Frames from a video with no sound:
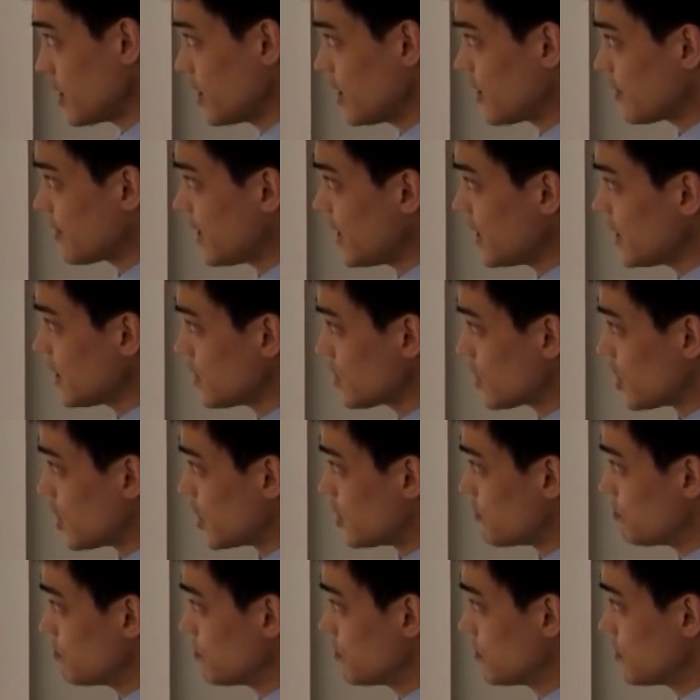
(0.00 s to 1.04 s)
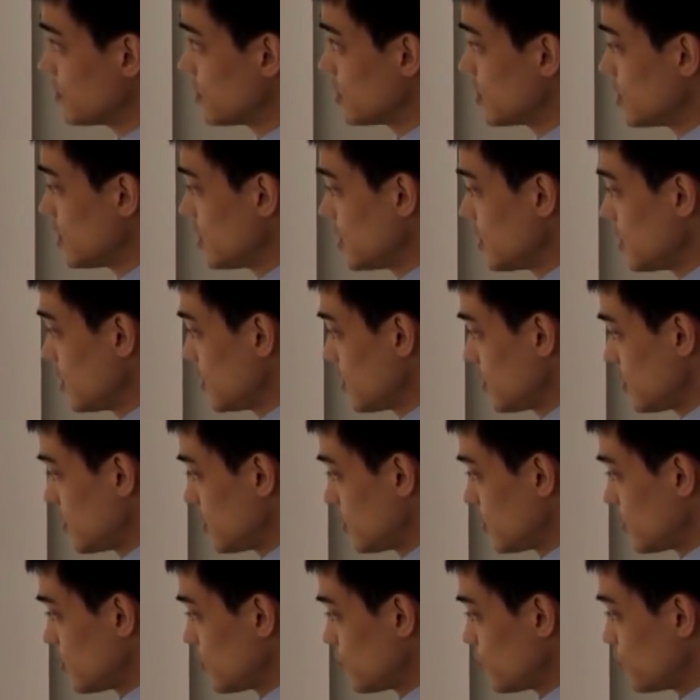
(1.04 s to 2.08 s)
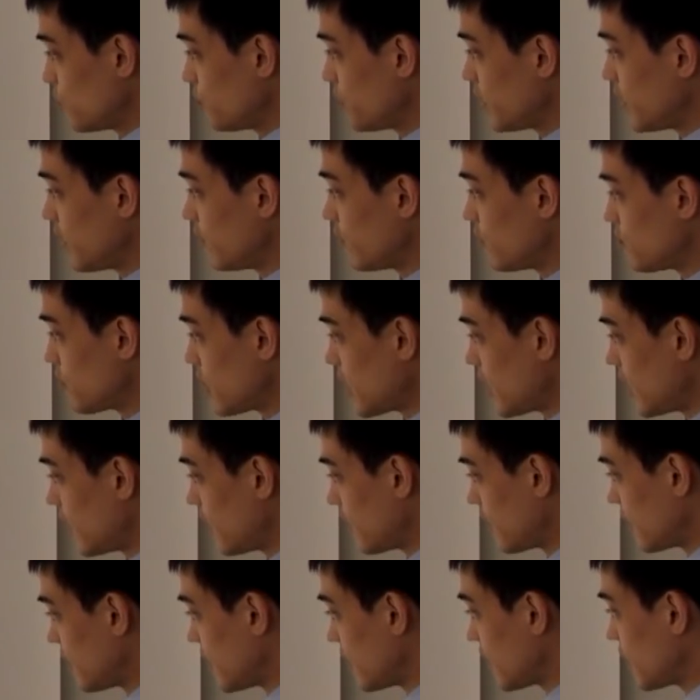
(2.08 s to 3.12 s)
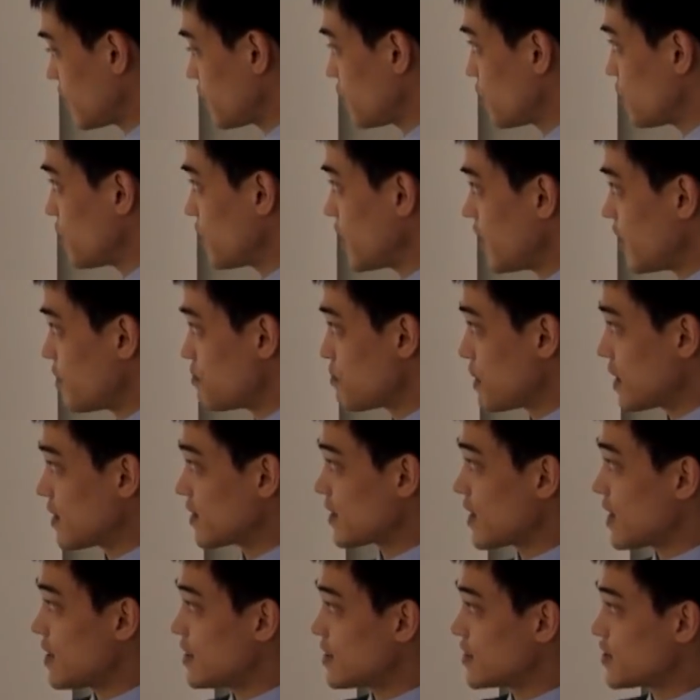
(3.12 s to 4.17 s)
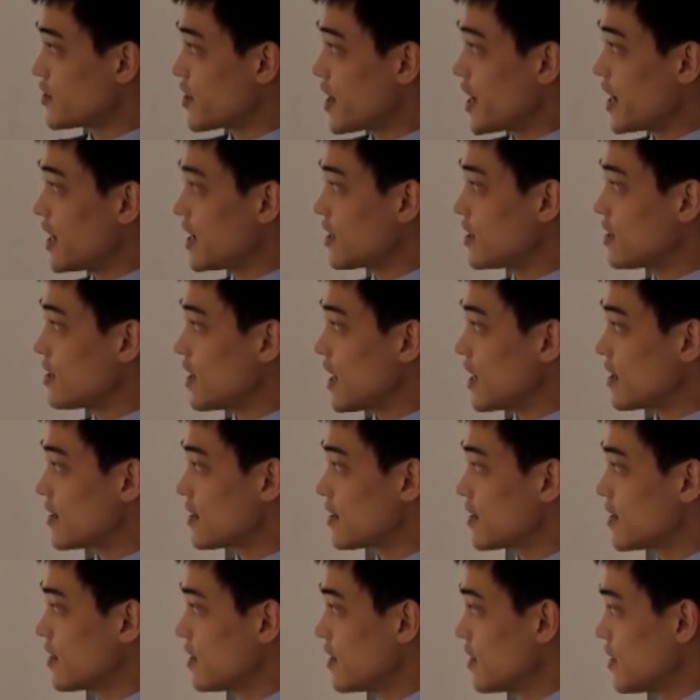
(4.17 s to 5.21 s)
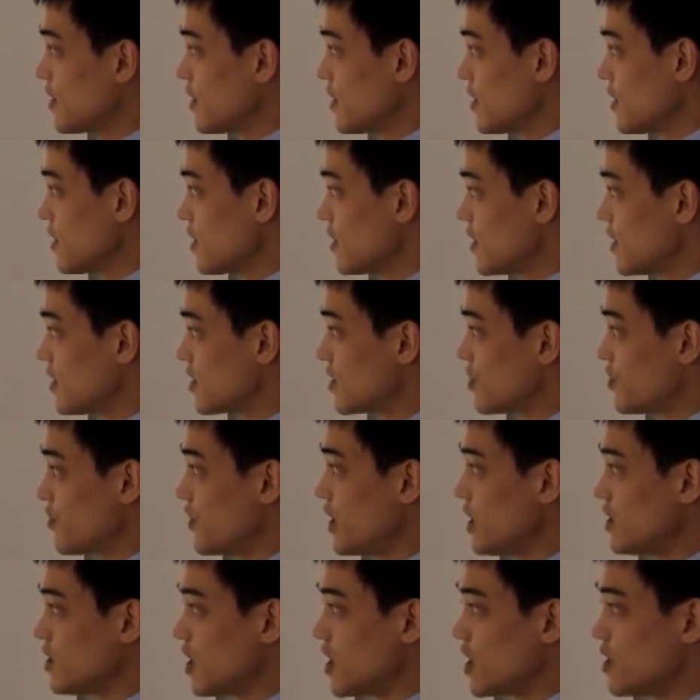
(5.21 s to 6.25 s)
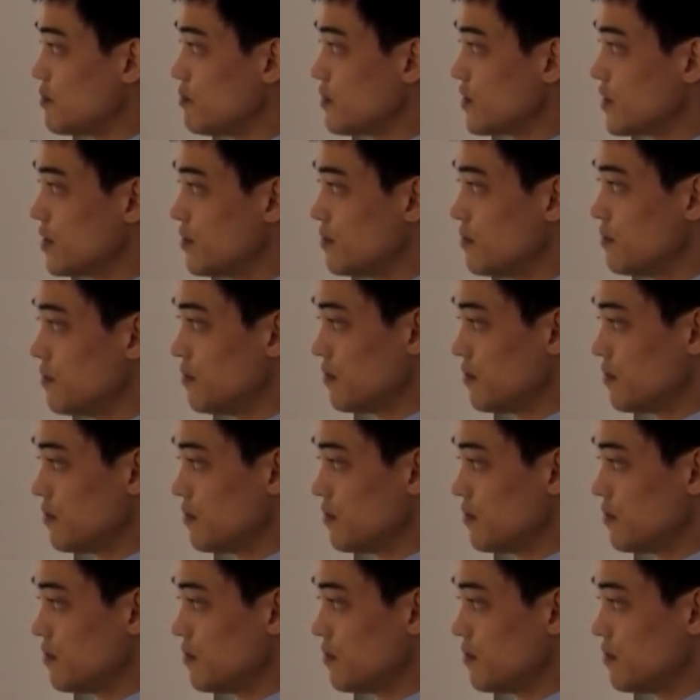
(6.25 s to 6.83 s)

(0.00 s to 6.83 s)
The second term will be given by the second row here in Pascal's triangle as these three terms.